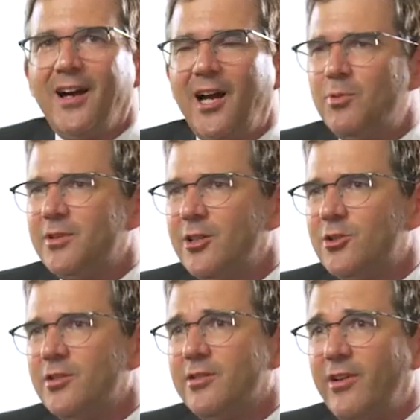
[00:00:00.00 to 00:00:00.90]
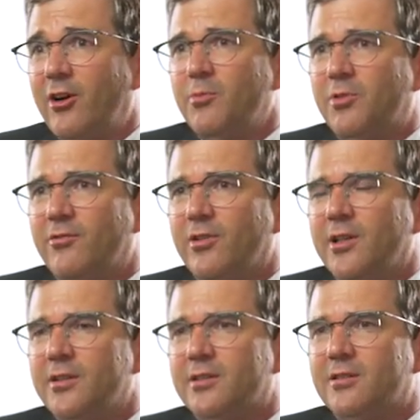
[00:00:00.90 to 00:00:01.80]
Hypertension is very
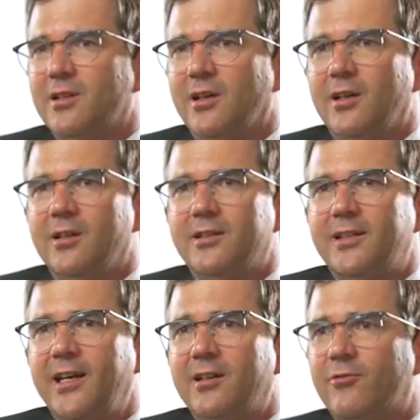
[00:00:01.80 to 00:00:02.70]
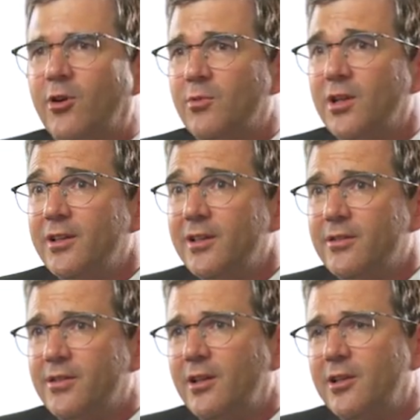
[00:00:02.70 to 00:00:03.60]
prevalent. Data from
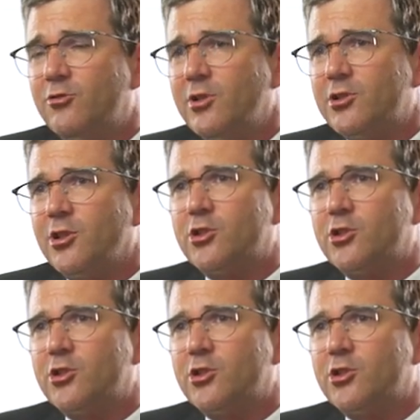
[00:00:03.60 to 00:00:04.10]
the literature